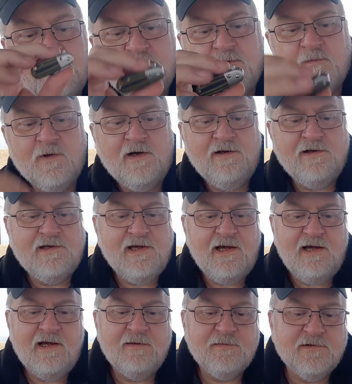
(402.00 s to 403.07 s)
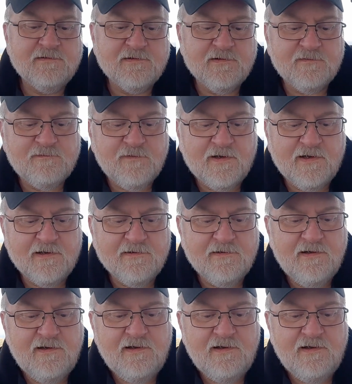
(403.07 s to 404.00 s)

Get them while you can because they're fun.